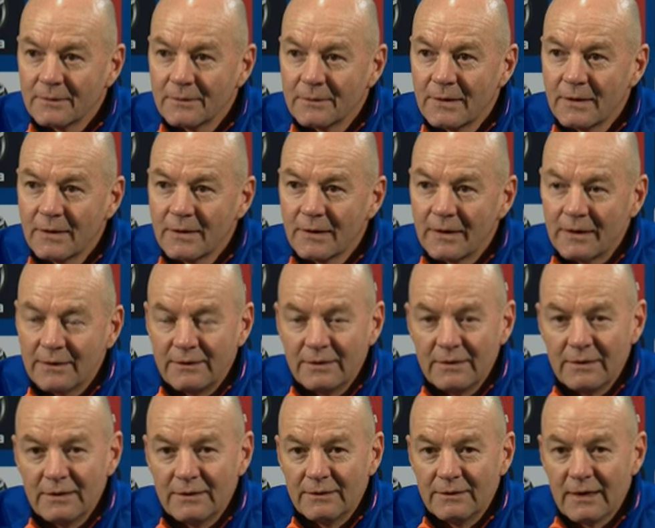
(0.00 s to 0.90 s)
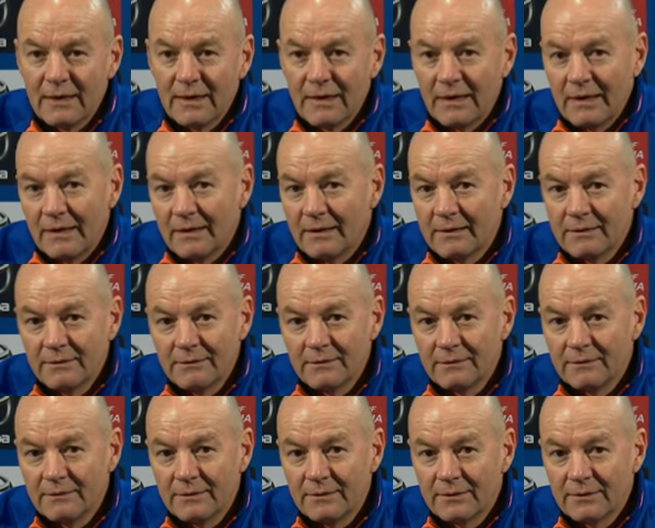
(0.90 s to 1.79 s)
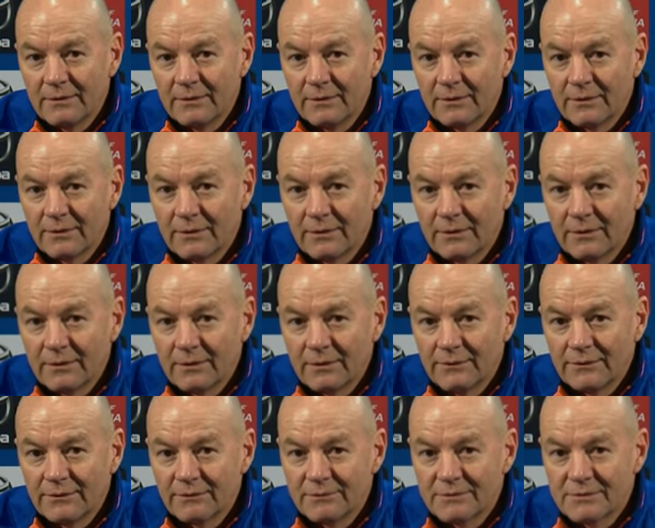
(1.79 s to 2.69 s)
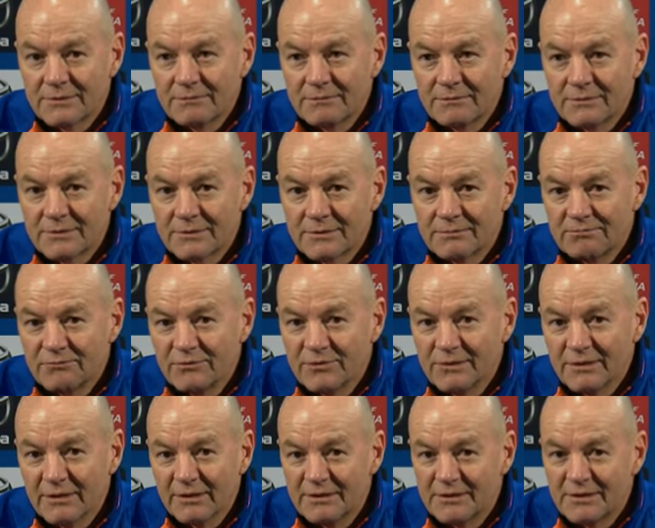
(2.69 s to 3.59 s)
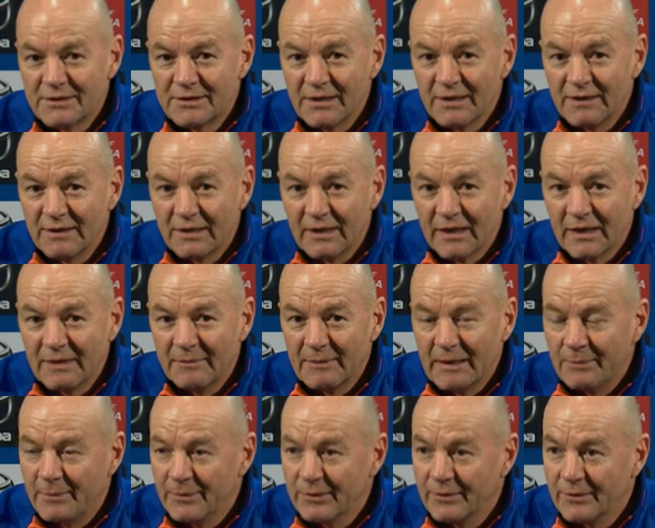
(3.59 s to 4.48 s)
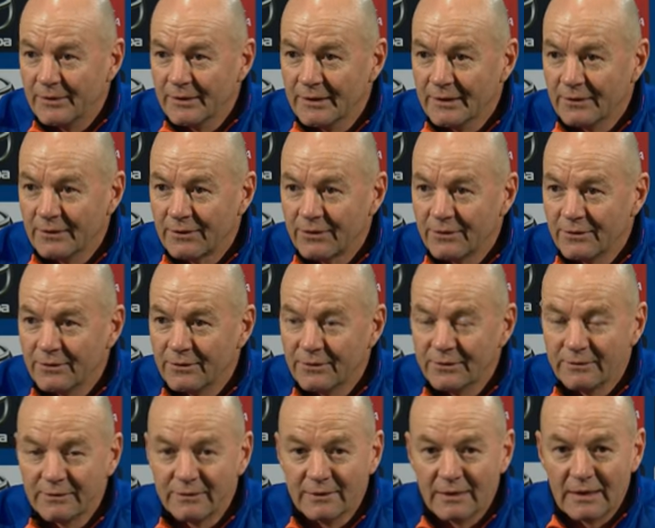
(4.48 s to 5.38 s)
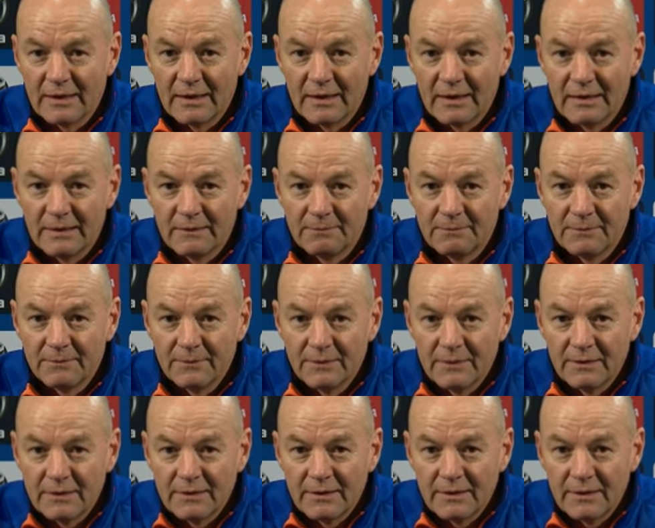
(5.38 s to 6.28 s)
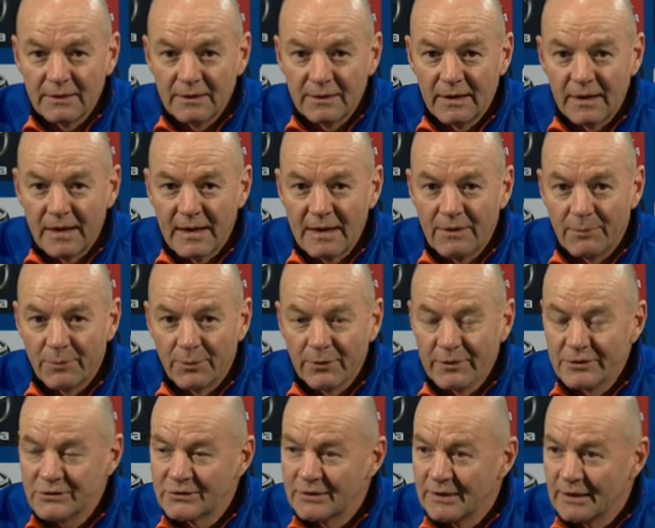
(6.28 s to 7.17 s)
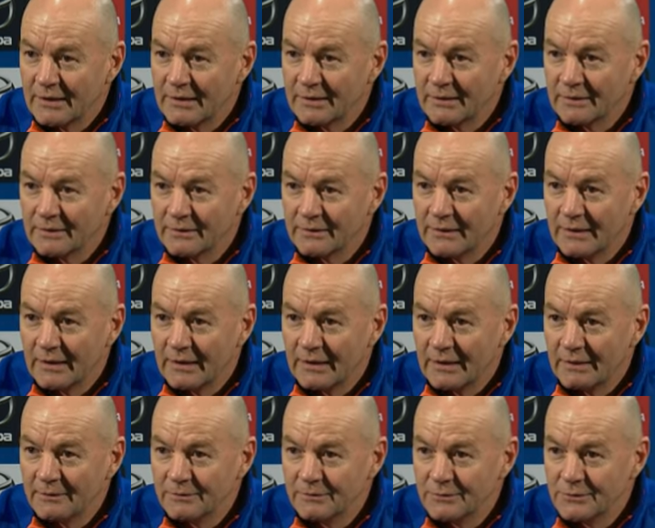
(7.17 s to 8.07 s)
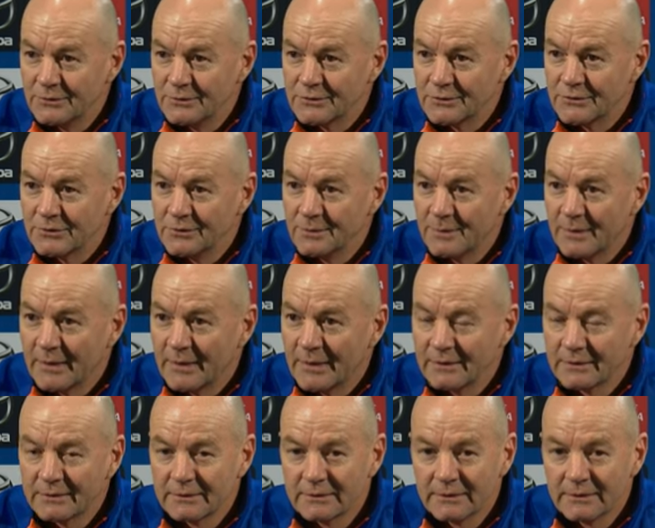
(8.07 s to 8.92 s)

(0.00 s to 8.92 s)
Yeah, they did. The guys really set the game up early, I thought. Our pressure was super,